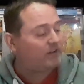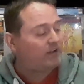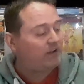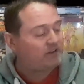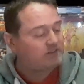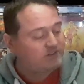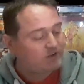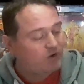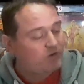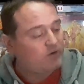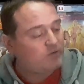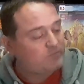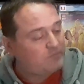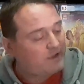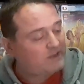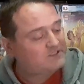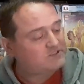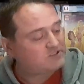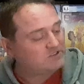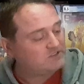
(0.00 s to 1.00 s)
can't
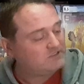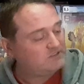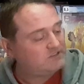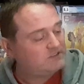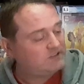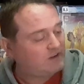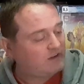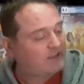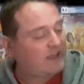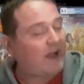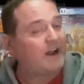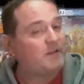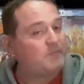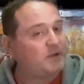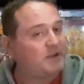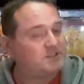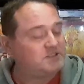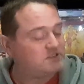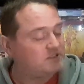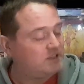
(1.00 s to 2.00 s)
imagine
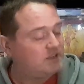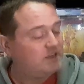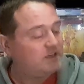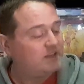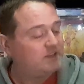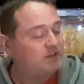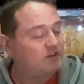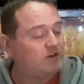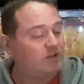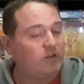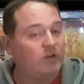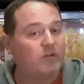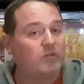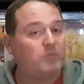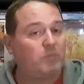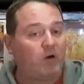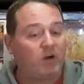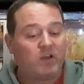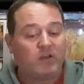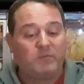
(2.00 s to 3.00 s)
that a lot of
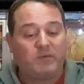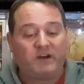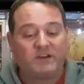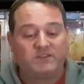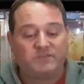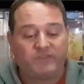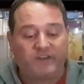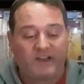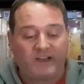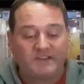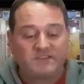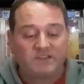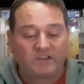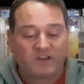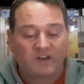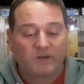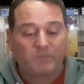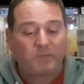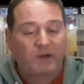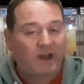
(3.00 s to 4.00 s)
Biker Mice fans are
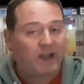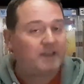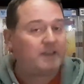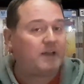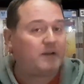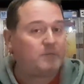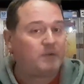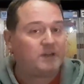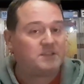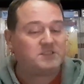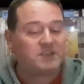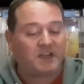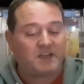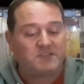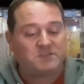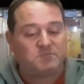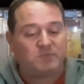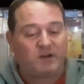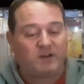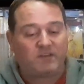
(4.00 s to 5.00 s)
going to pay that much
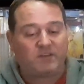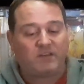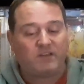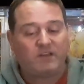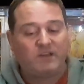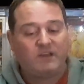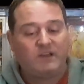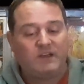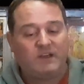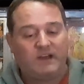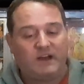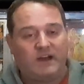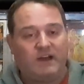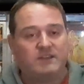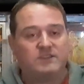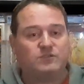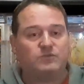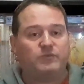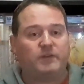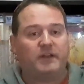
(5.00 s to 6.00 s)
each month
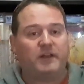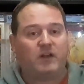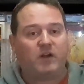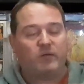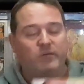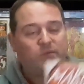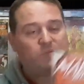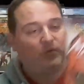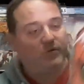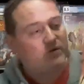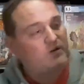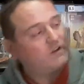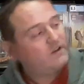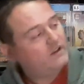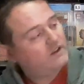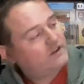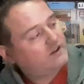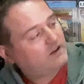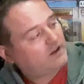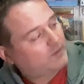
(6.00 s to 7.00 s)
to read a comic book
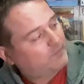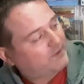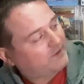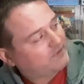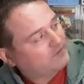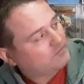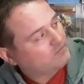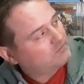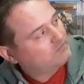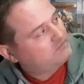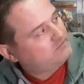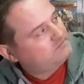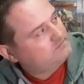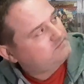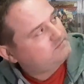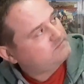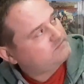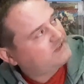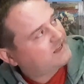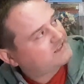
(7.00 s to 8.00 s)
about them.
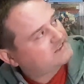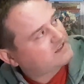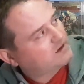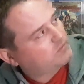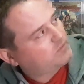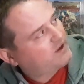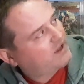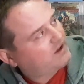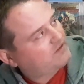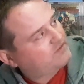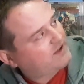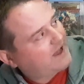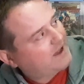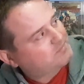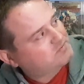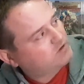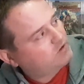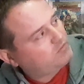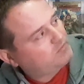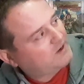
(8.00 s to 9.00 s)
Next up, we have
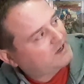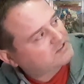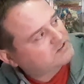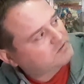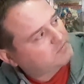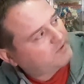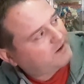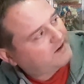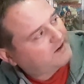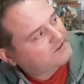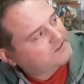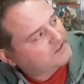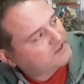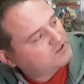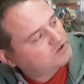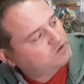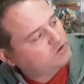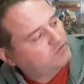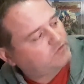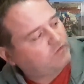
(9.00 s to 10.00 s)
Absolute Martian Manhunter
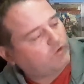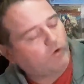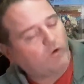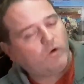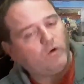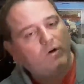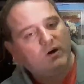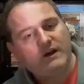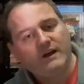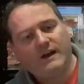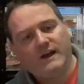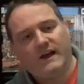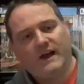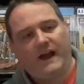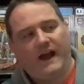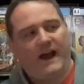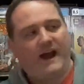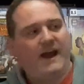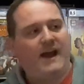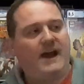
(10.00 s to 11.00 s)
issue 4,
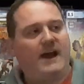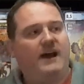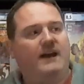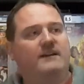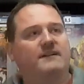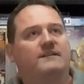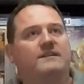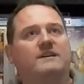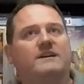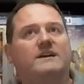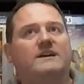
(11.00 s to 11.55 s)
and